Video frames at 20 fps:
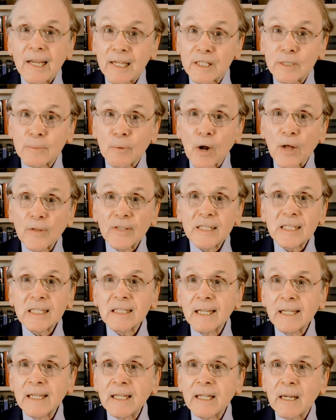He has brought
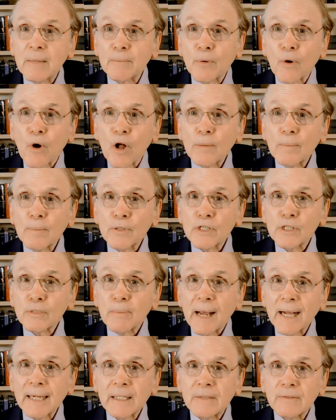this thinking and broad
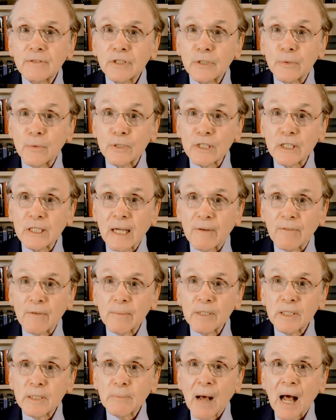perspectives to his
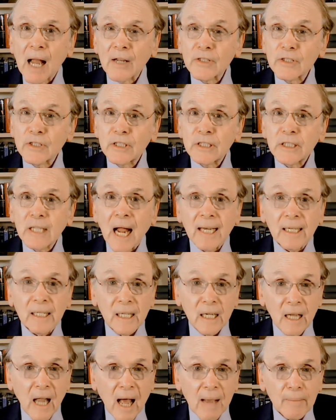government's policies on
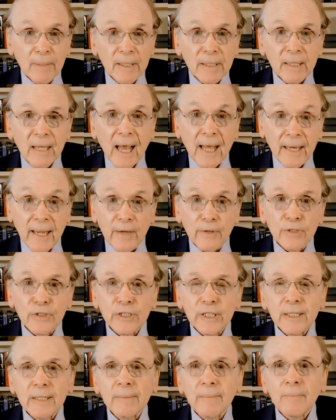climate and
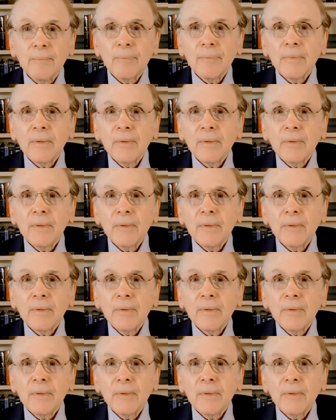energy.